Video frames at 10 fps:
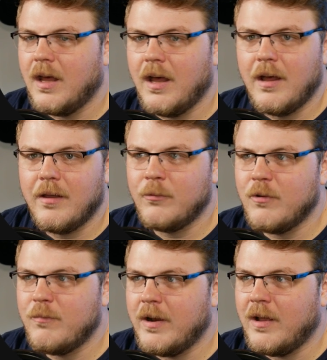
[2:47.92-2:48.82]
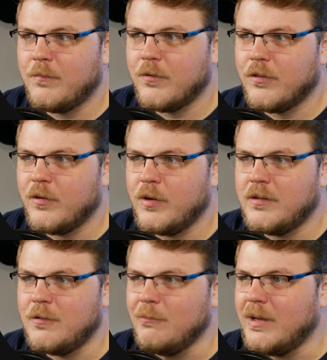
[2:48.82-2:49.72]
uh, and we've been up for
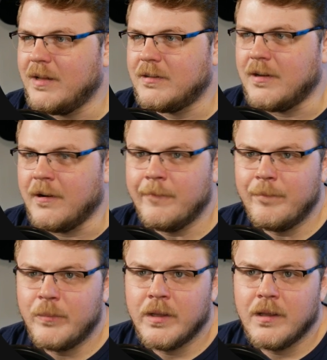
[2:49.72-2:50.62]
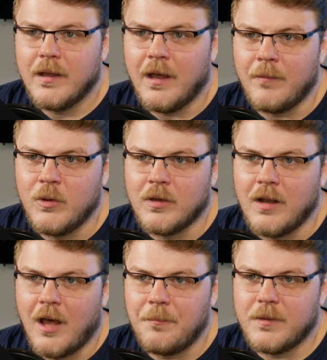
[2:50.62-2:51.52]
thirty-two minutes here. Um, you
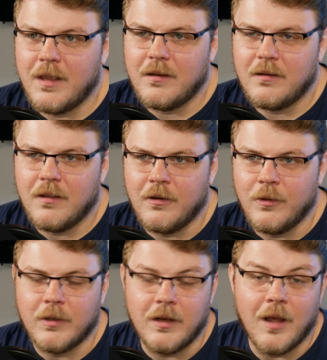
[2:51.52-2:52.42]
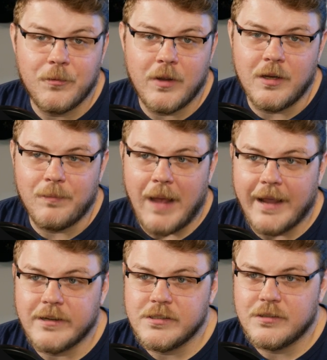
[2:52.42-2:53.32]
can update or you can upgrade your
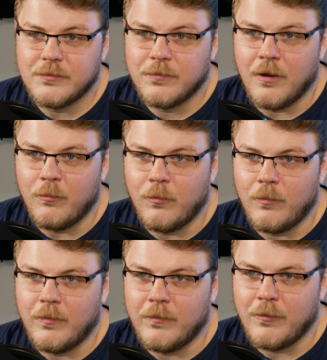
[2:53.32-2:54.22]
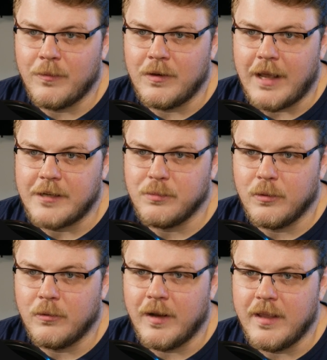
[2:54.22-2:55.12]
packages from from the
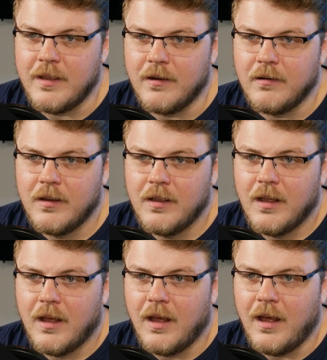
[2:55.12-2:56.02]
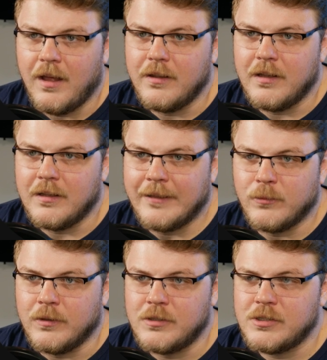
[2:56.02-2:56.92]
dashboard right here, uh, as
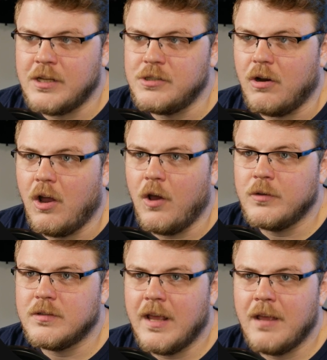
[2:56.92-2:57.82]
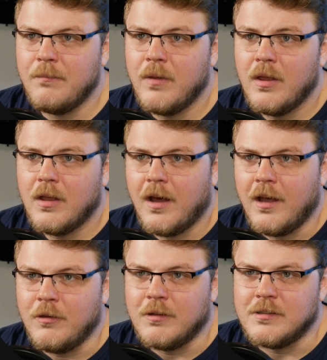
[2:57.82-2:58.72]
well as change your host name.
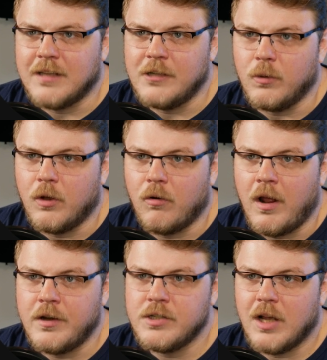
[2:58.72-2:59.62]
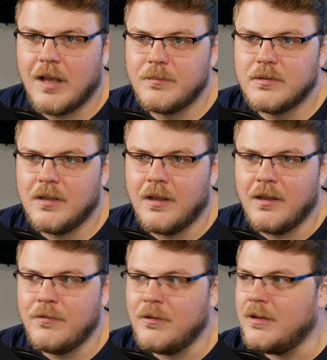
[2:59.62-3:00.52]
Uh, you can schedule cron jobs uh,
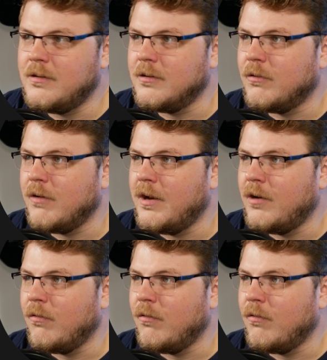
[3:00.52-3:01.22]
if you need to create a